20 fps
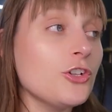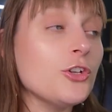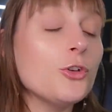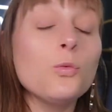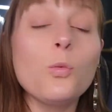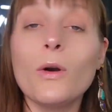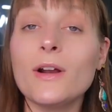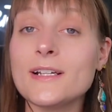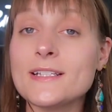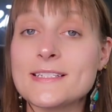
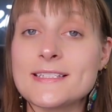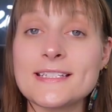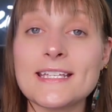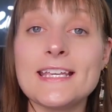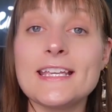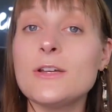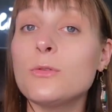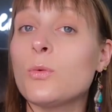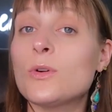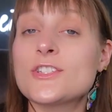you want to
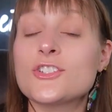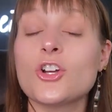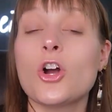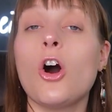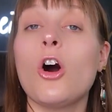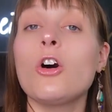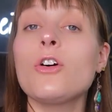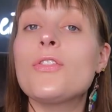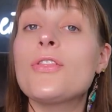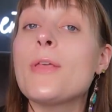see what's
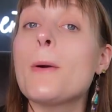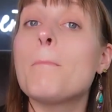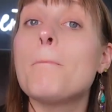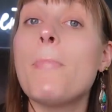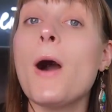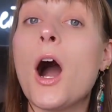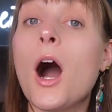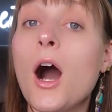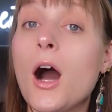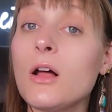called the
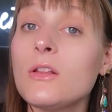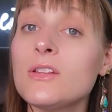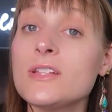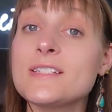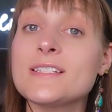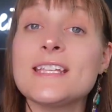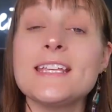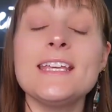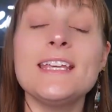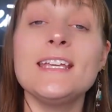
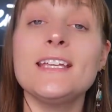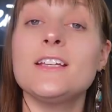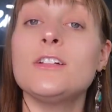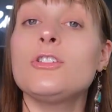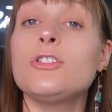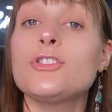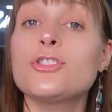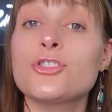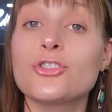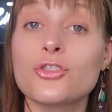policy
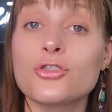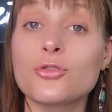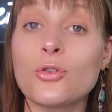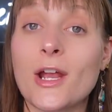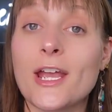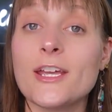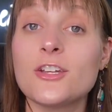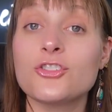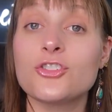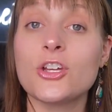
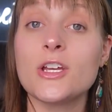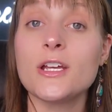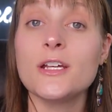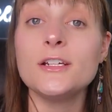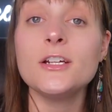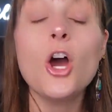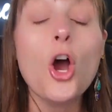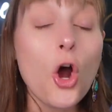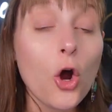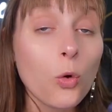
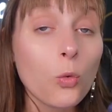illustration.